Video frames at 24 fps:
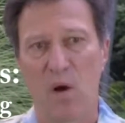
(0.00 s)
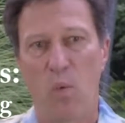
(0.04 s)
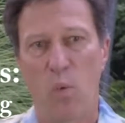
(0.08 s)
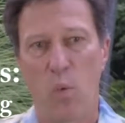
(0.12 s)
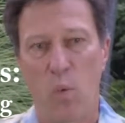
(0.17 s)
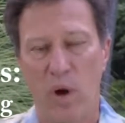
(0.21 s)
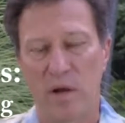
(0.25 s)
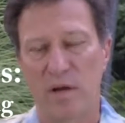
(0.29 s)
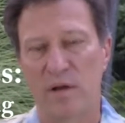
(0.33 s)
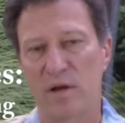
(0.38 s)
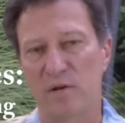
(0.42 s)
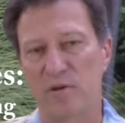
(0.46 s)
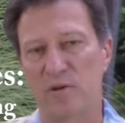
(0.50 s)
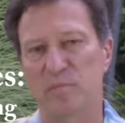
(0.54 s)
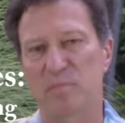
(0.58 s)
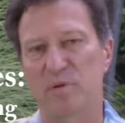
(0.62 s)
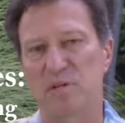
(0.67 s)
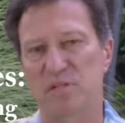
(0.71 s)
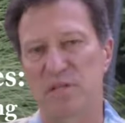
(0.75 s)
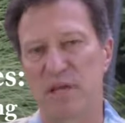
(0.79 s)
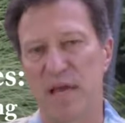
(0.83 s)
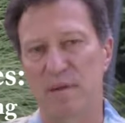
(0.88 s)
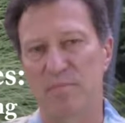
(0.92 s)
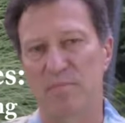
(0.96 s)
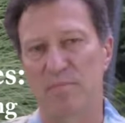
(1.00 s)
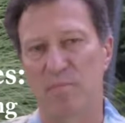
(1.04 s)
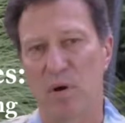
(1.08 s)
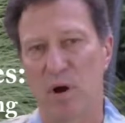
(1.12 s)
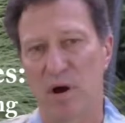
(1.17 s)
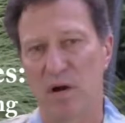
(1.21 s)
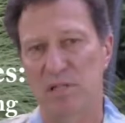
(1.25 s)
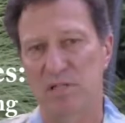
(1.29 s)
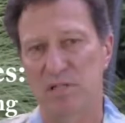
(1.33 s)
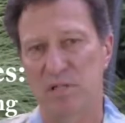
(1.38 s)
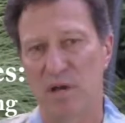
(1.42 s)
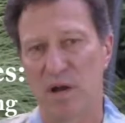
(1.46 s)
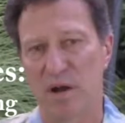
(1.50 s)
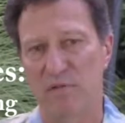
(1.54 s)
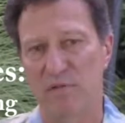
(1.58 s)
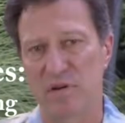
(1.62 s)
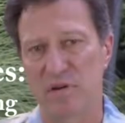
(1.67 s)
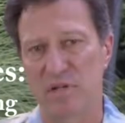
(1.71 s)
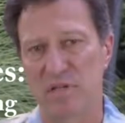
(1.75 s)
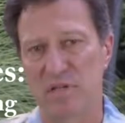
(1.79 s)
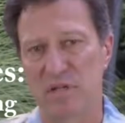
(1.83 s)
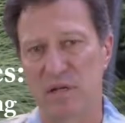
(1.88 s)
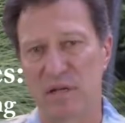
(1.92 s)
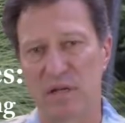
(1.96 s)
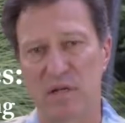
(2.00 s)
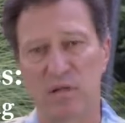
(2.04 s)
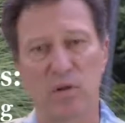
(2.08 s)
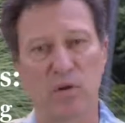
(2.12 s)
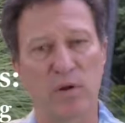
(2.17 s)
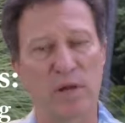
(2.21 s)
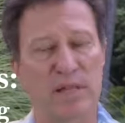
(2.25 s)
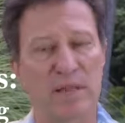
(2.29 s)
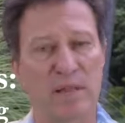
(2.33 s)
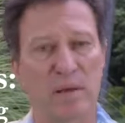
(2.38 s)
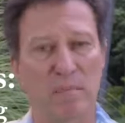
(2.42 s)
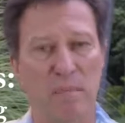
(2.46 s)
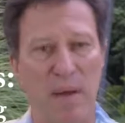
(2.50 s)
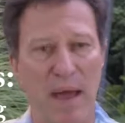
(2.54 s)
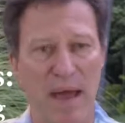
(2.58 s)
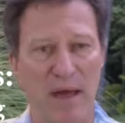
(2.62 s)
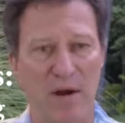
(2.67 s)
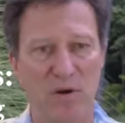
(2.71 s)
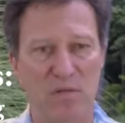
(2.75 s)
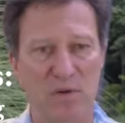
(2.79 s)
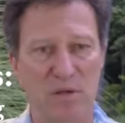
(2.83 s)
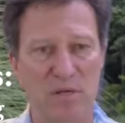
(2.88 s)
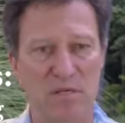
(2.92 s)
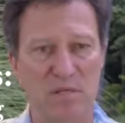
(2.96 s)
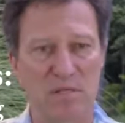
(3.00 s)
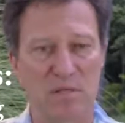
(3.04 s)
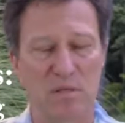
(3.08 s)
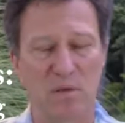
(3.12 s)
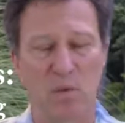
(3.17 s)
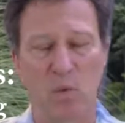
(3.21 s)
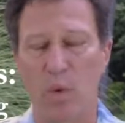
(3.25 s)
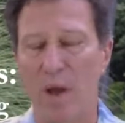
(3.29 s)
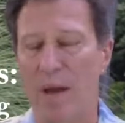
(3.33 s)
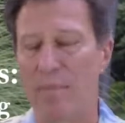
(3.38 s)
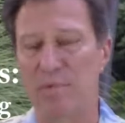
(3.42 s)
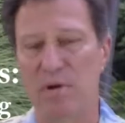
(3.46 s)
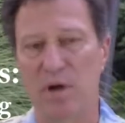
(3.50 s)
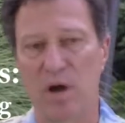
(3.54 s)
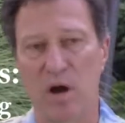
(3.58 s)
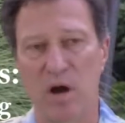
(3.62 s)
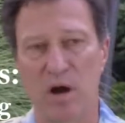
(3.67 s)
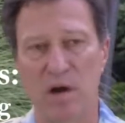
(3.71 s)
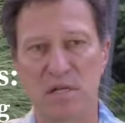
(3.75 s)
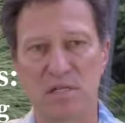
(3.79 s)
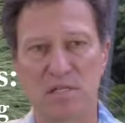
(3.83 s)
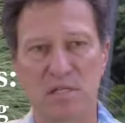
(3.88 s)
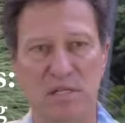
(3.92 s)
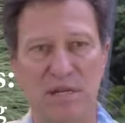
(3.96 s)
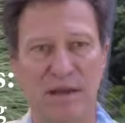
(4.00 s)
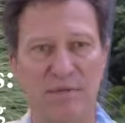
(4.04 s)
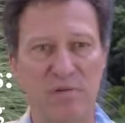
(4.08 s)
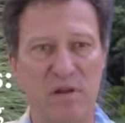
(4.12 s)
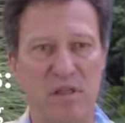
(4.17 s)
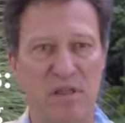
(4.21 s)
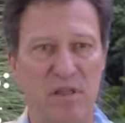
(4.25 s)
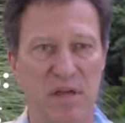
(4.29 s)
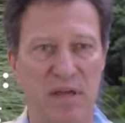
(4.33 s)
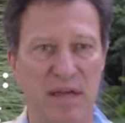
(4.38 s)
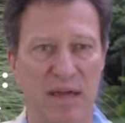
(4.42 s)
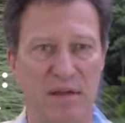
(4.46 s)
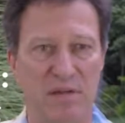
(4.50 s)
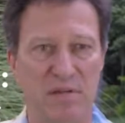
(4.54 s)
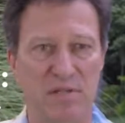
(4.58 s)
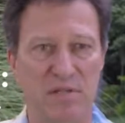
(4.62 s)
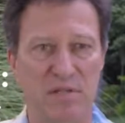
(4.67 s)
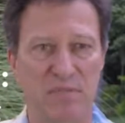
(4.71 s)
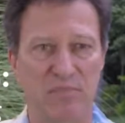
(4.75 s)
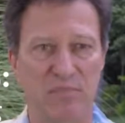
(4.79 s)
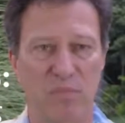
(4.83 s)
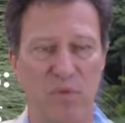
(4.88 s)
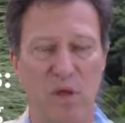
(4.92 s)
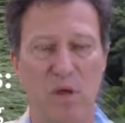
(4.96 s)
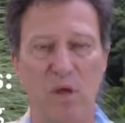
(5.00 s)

100% parts coverage, including the batteries, web cards, and everything else.